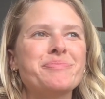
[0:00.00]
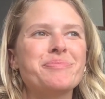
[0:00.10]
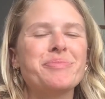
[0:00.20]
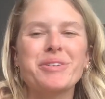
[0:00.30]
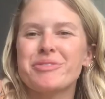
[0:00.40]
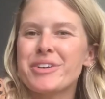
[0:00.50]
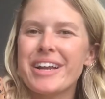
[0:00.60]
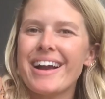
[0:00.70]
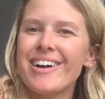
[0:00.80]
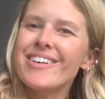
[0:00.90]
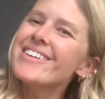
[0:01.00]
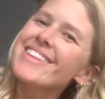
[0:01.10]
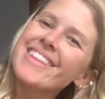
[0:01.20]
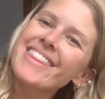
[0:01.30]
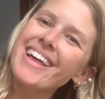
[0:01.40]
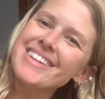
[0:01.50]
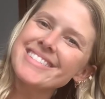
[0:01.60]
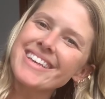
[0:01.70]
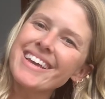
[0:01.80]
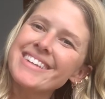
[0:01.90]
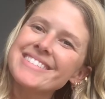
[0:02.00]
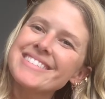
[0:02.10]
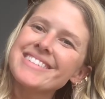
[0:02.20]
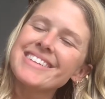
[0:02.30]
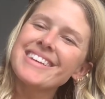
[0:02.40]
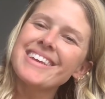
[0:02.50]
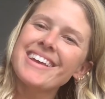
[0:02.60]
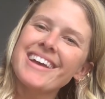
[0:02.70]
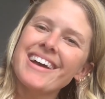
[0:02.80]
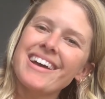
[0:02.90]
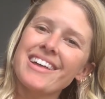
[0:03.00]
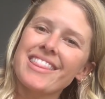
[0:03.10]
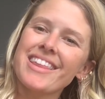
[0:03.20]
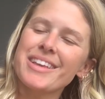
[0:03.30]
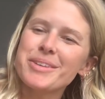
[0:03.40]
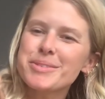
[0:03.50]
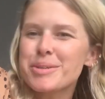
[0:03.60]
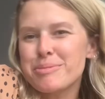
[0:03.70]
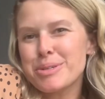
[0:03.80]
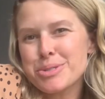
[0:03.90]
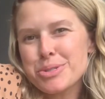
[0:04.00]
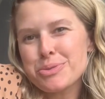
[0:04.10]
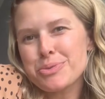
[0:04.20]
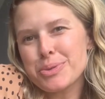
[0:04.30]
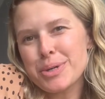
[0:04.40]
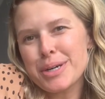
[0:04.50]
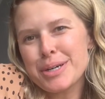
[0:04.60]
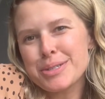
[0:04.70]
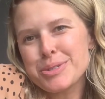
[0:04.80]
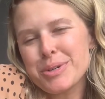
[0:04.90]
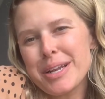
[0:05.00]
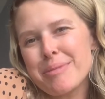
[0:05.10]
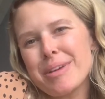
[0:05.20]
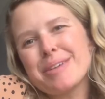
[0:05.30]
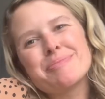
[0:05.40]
But for now, that's it. Thank you so much for joining me.